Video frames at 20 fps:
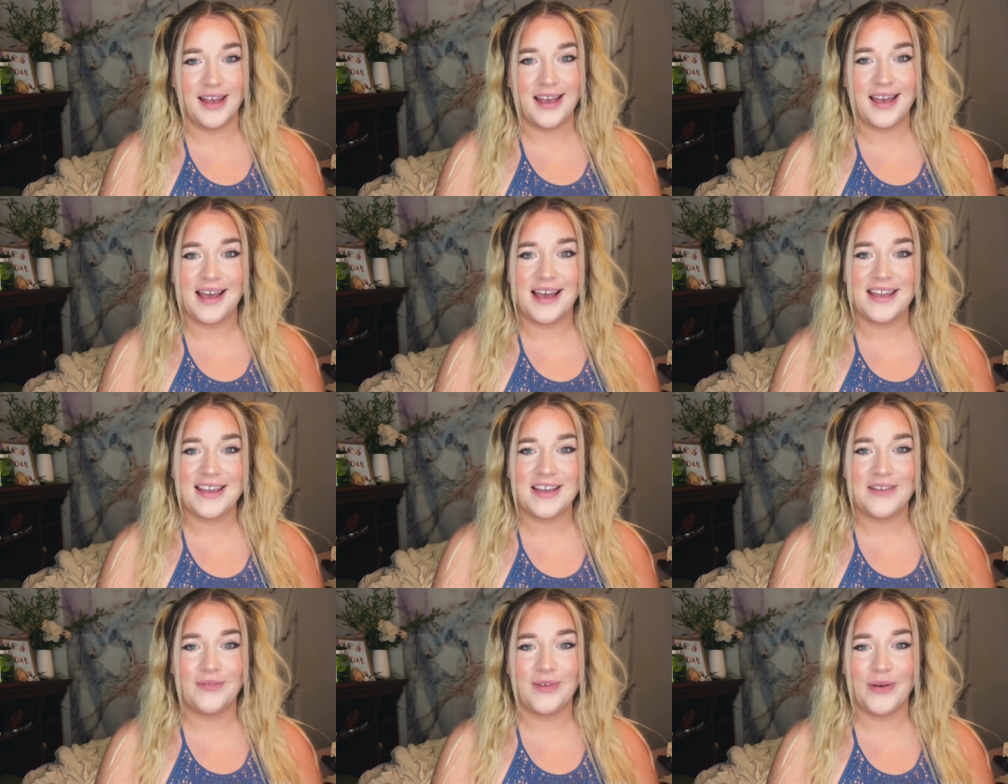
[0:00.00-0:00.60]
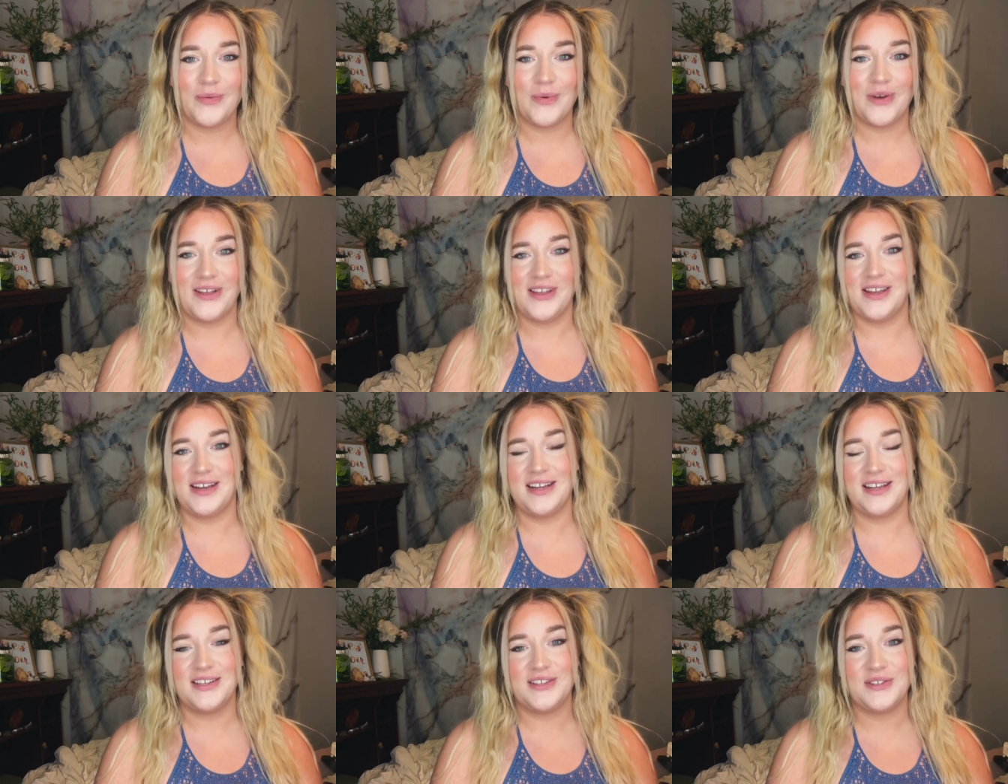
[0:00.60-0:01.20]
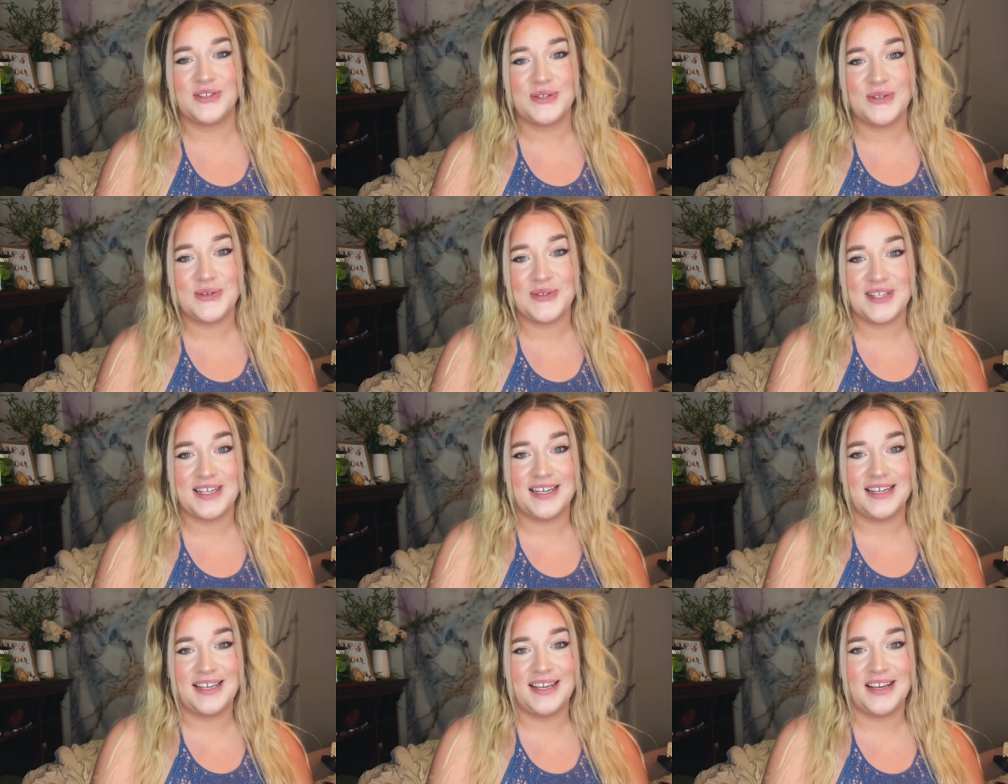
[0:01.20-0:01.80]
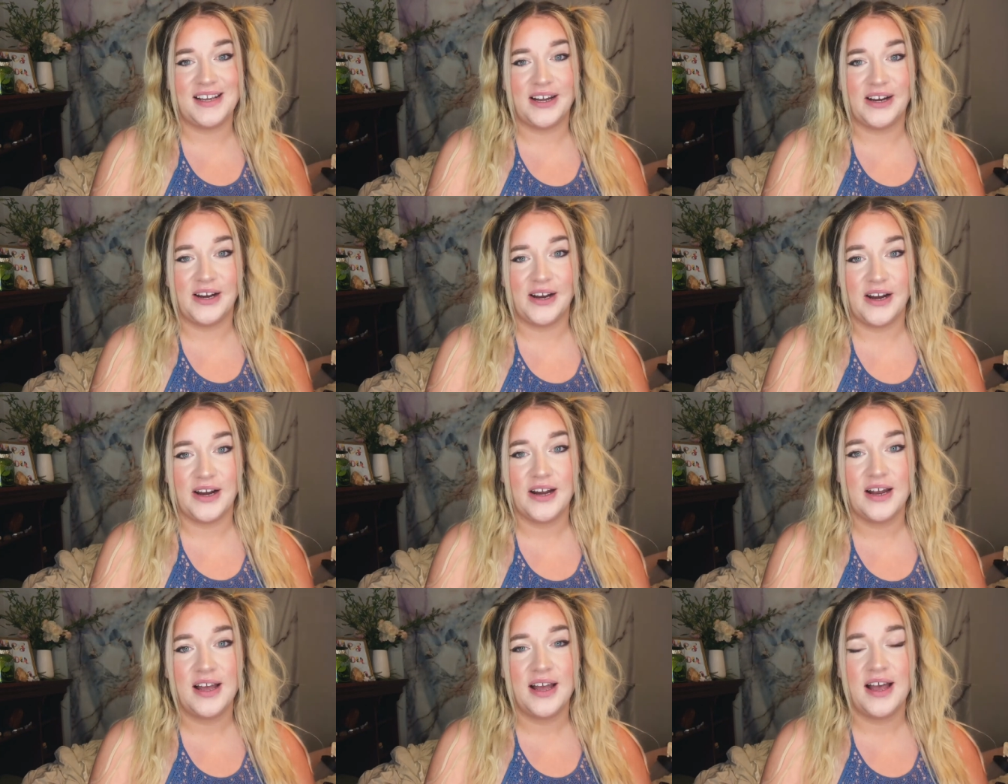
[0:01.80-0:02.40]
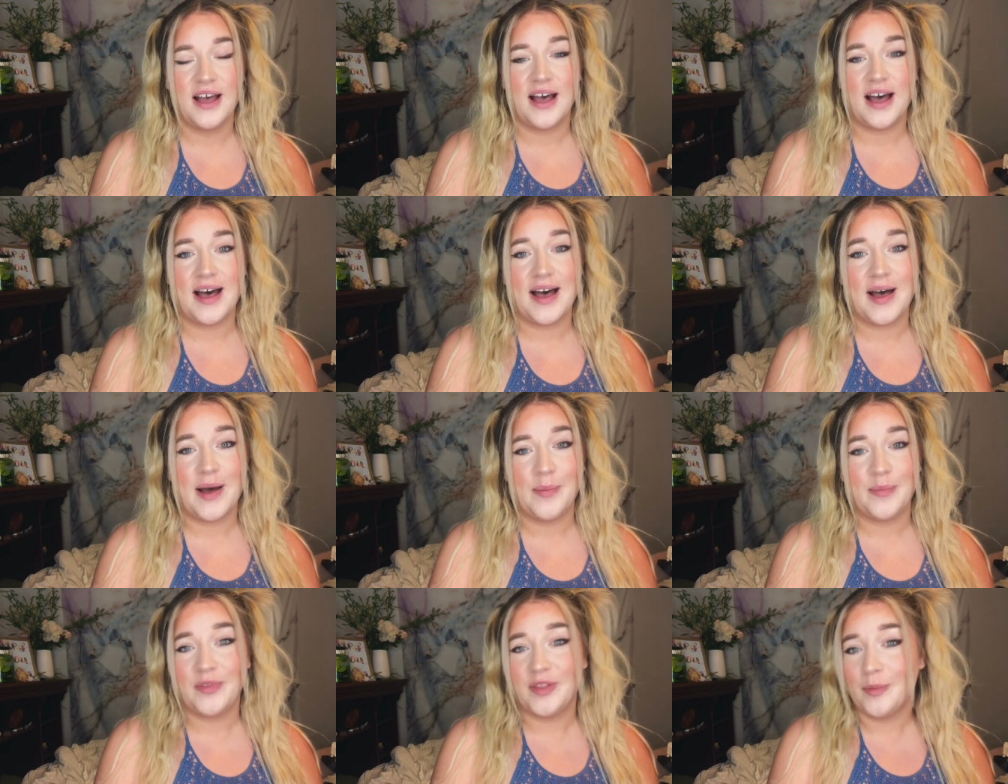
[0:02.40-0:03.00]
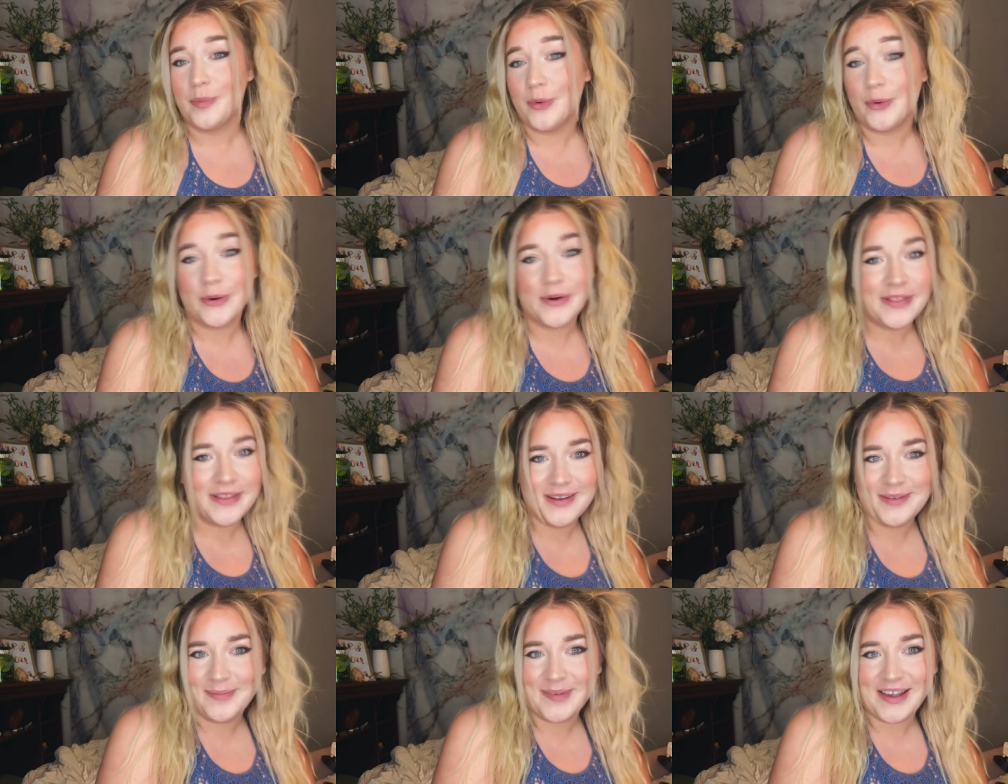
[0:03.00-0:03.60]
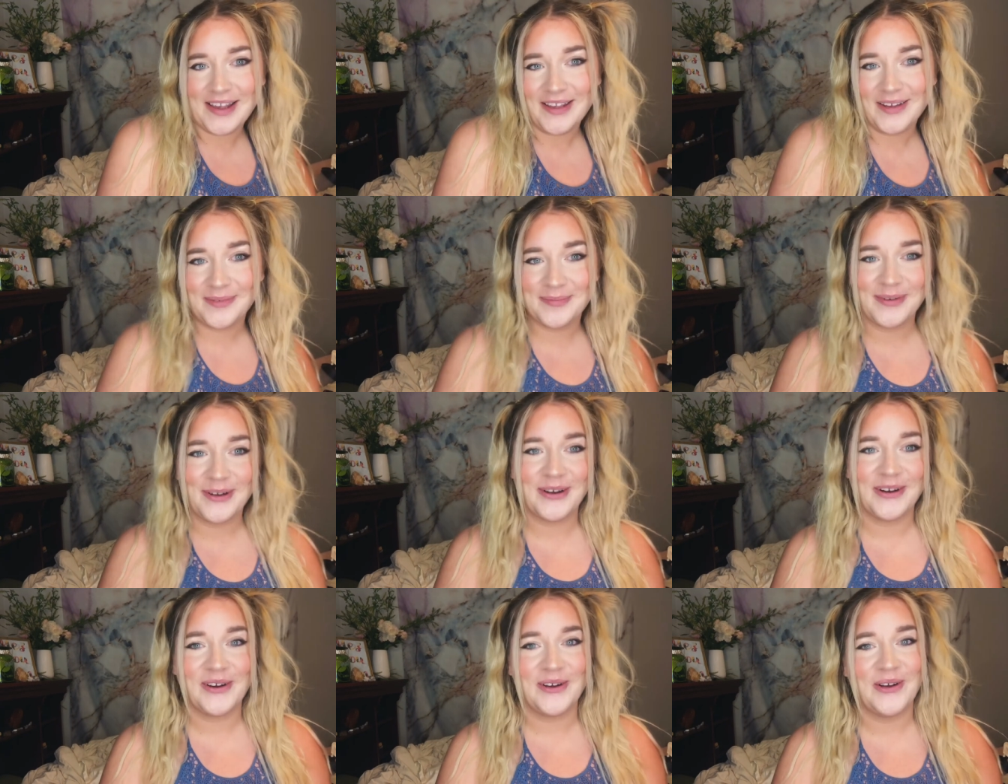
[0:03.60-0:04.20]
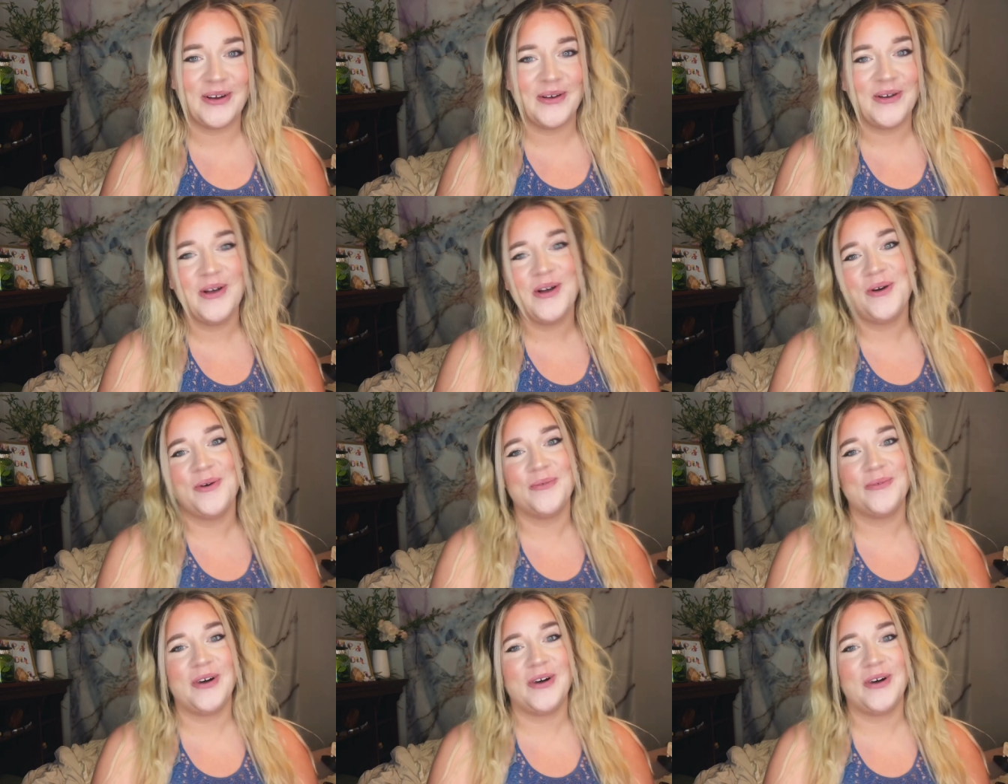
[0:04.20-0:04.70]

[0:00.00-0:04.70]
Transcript: Hi everyone, it's Susan here, um, the Portland Makeup Girl.